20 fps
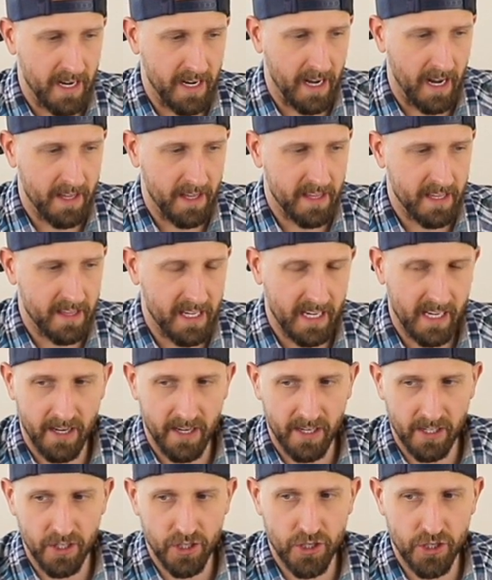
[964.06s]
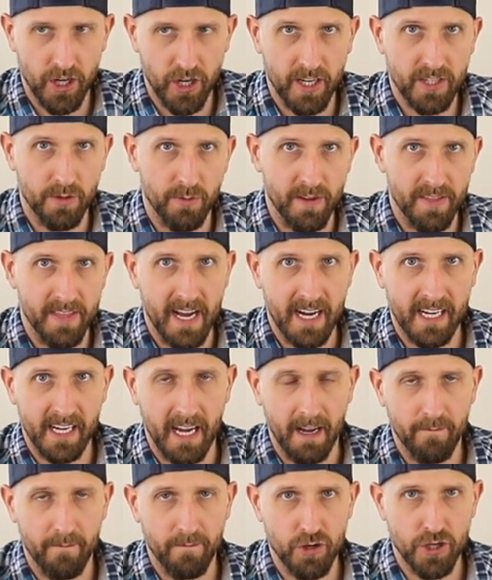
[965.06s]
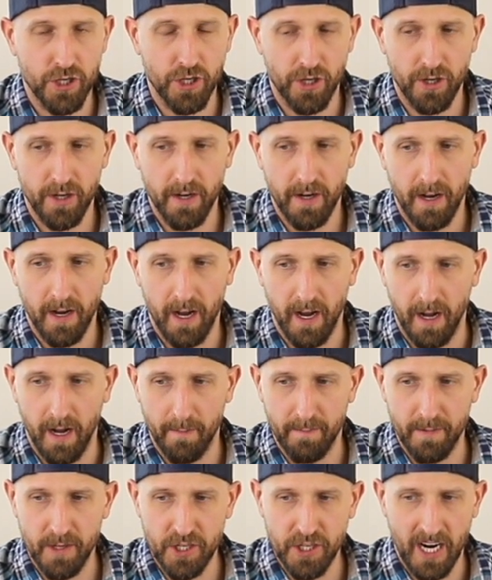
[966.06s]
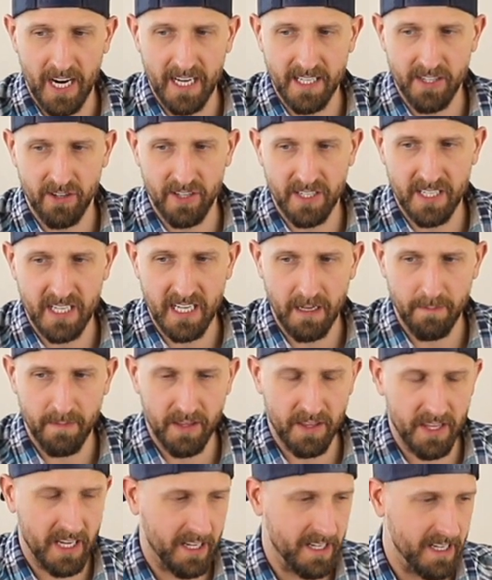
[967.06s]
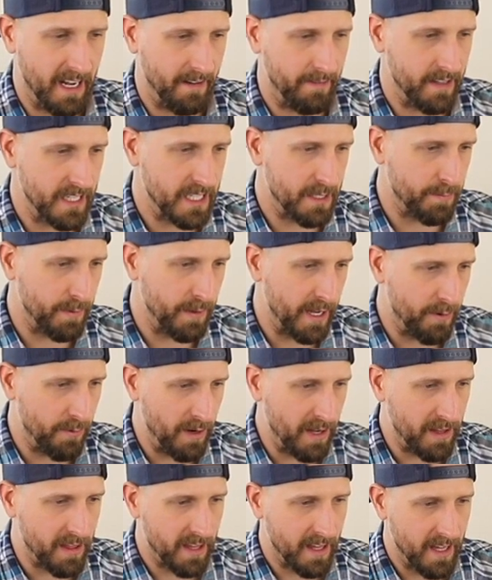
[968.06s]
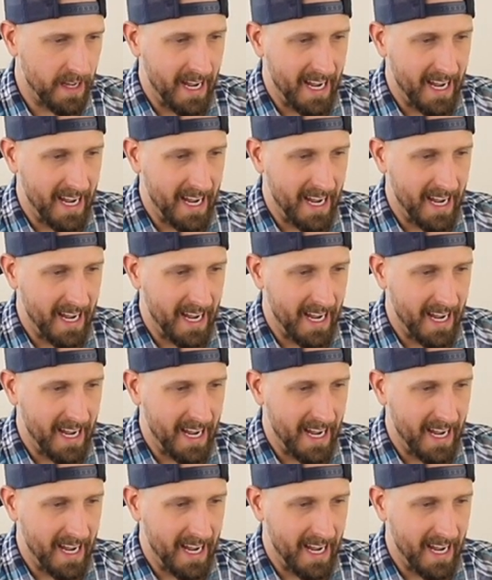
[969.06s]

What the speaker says: I think they got a good shot to win that game for sure. The Giants are a team that they could definitely split with.